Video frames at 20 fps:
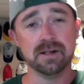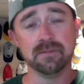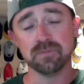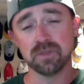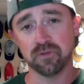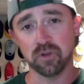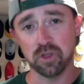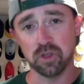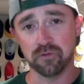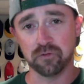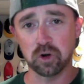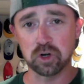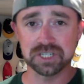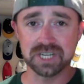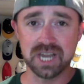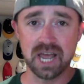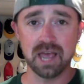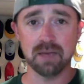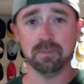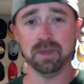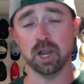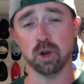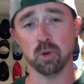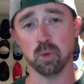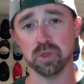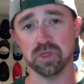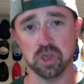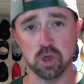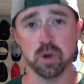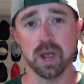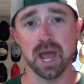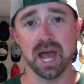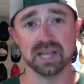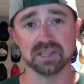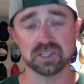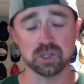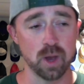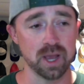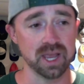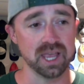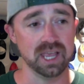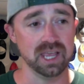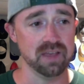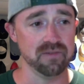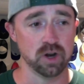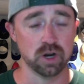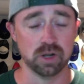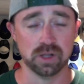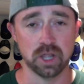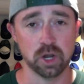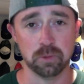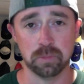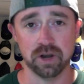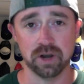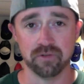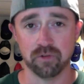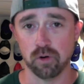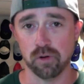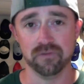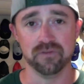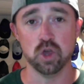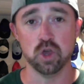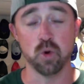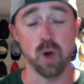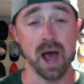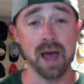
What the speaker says: for the first time here with you guys so I can give it a little bit of a review.